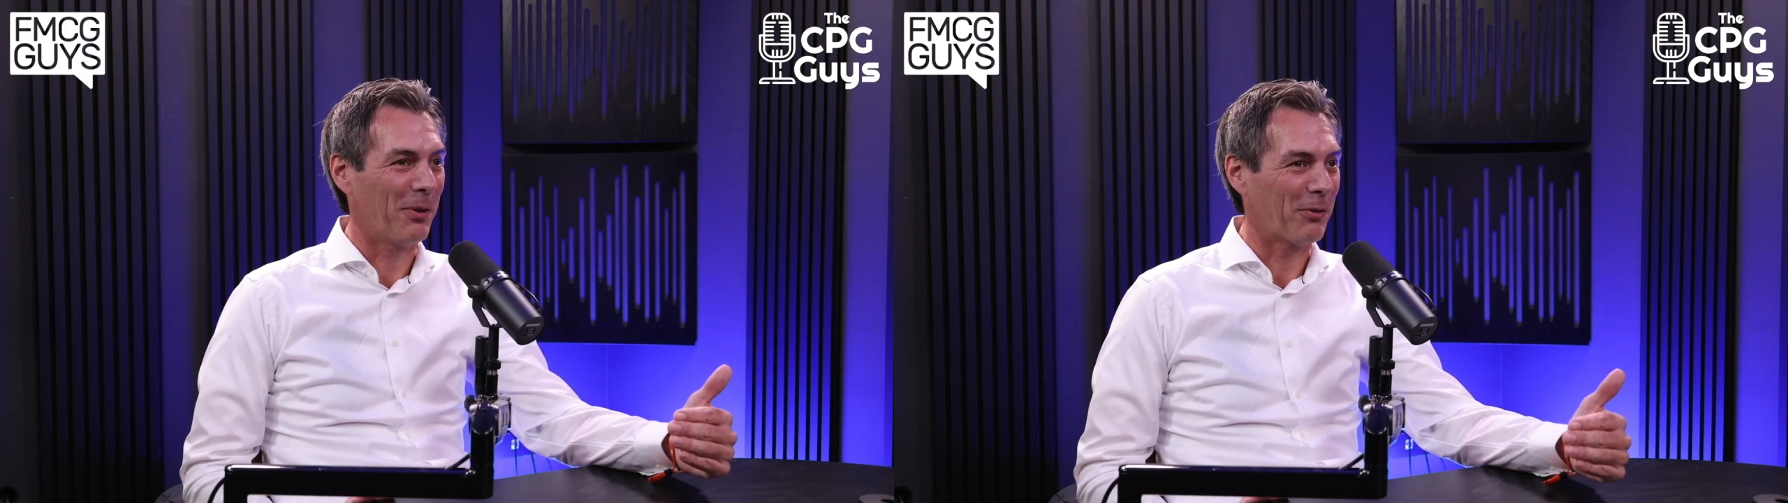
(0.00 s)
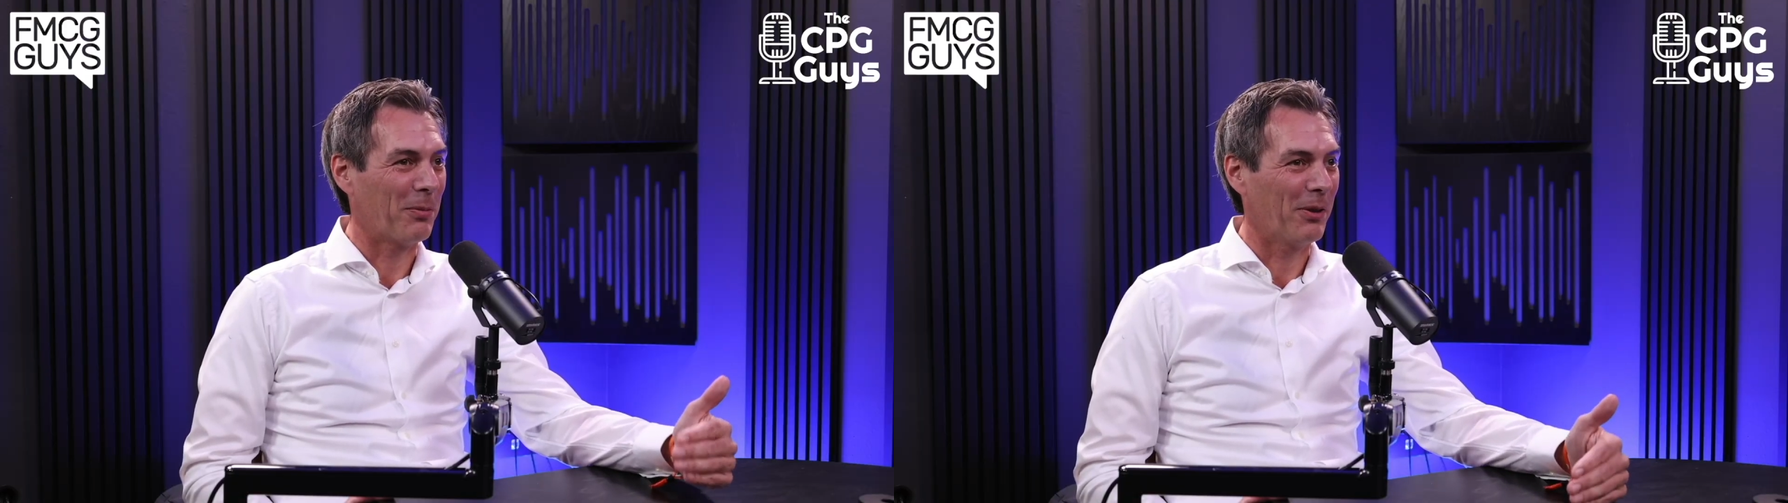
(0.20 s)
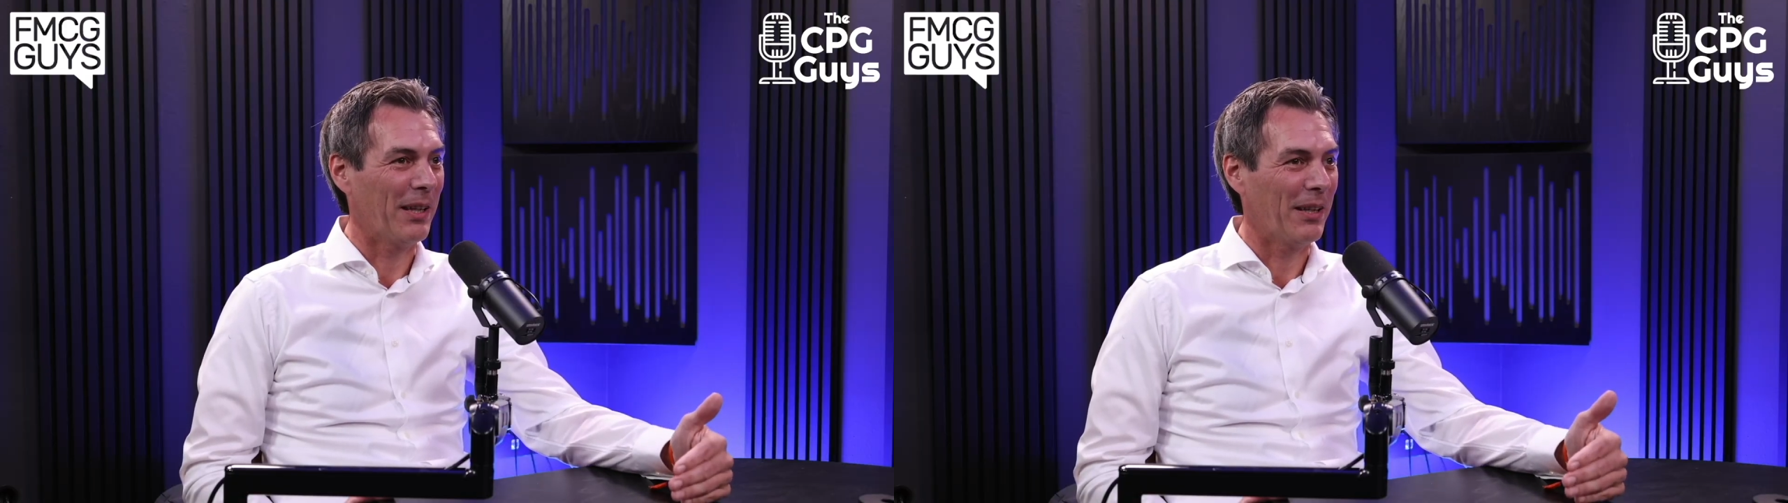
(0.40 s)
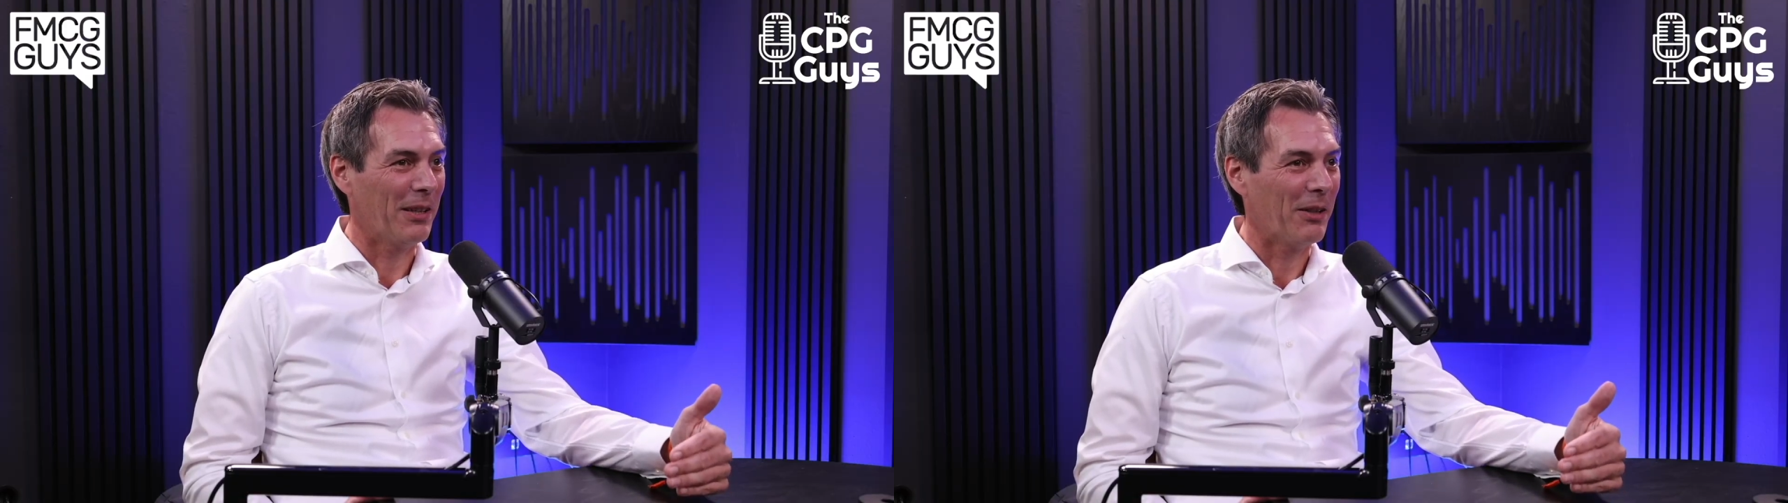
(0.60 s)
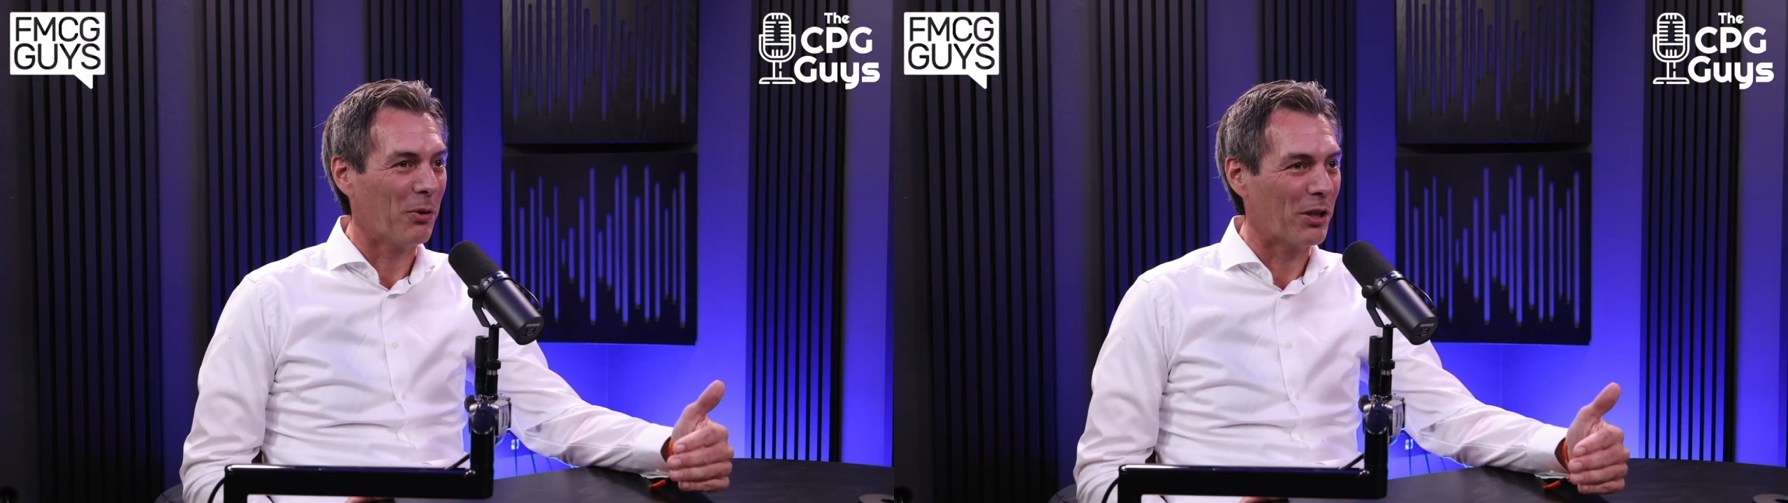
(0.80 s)
possible. They
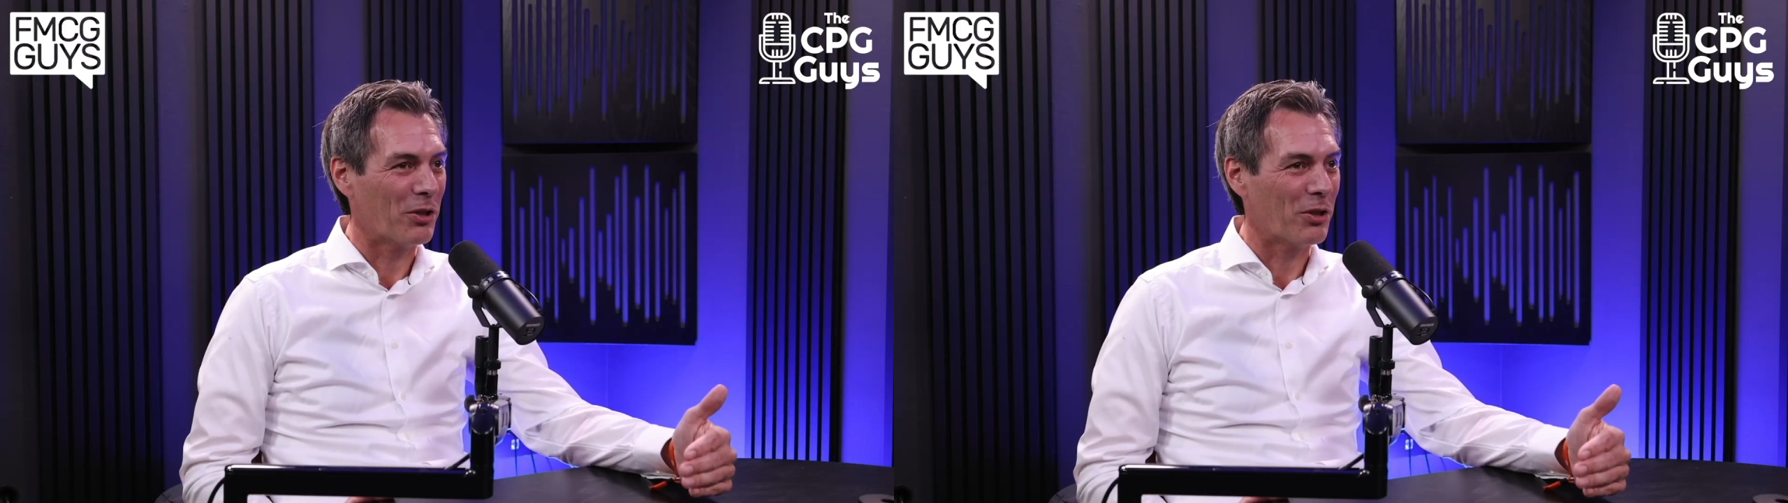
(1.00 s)
do their